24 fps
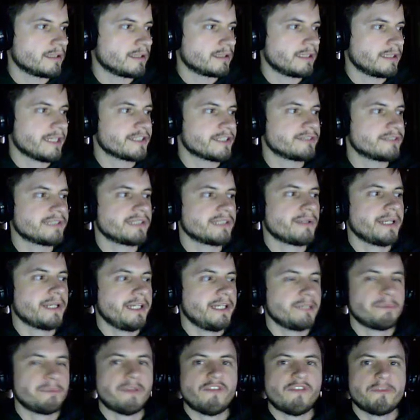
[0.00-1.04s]
Next line right
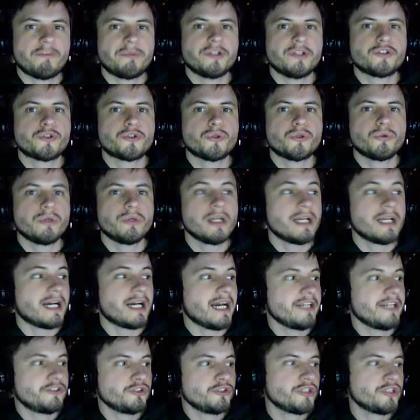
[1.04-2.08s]
here, PvP true.
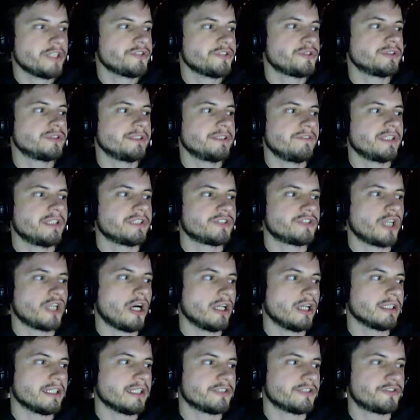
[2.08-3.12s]
I suggest you leave it as
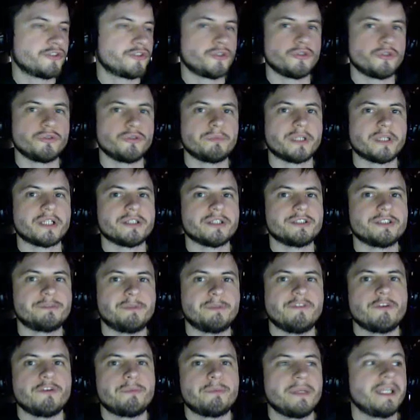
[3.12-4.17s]
on, as true, because
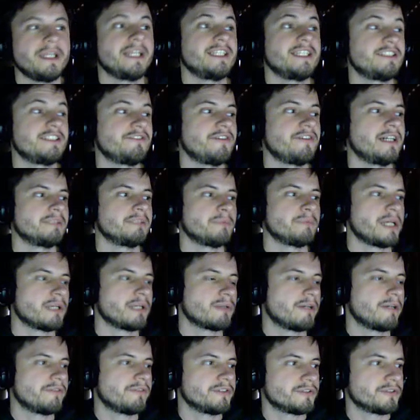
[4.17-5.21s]
PvP is fun.
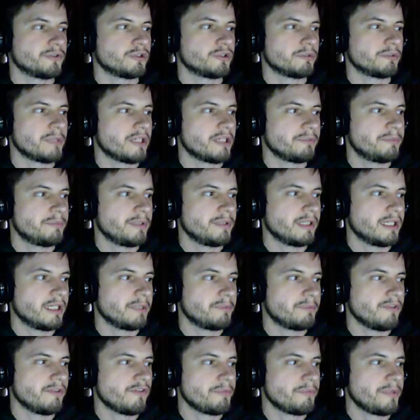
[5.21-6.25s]
Minecraft is all about
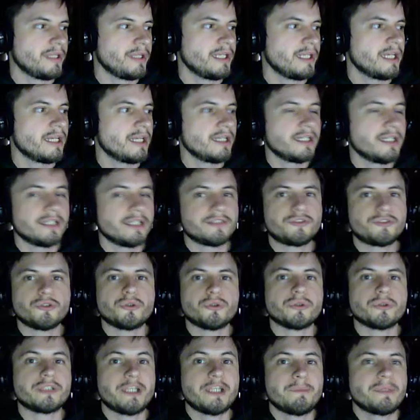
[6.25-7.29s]
PvP.
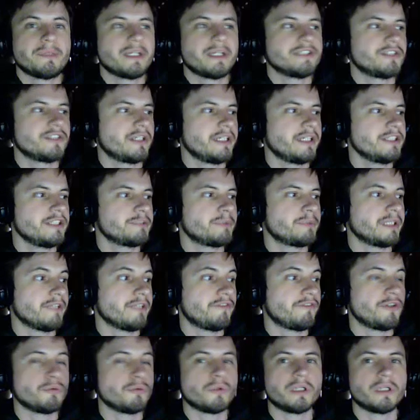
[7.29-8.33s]
So keep it as it is, but
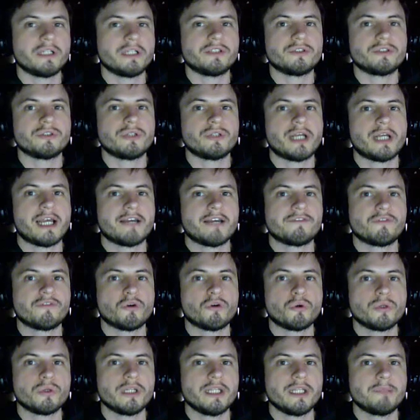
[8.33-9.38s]
if you want to have
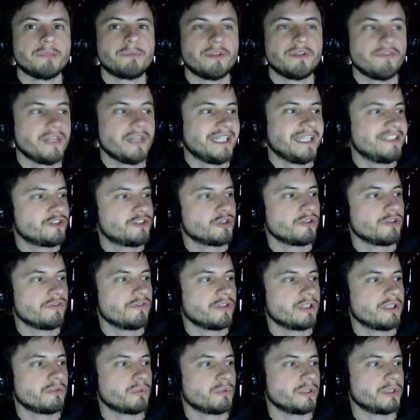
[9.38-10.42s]
only PvE
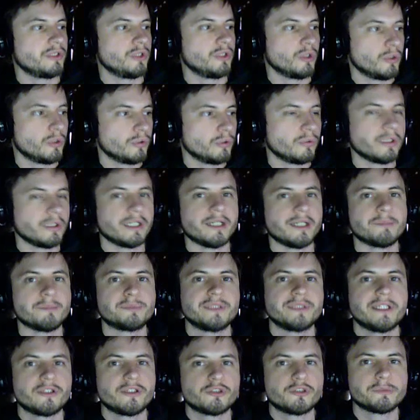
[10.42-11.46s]
server with no
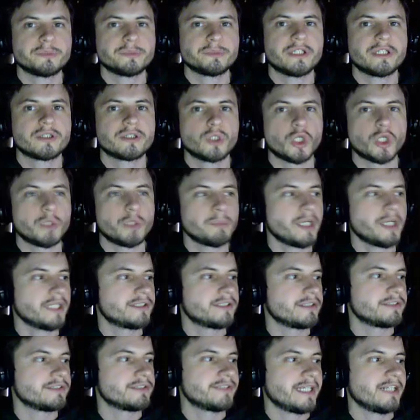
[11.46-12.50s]
player-to-player
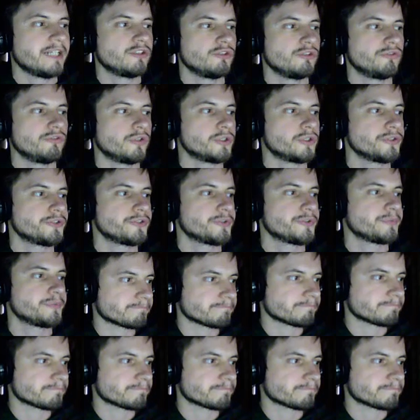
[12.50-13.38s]
combat, set it to false.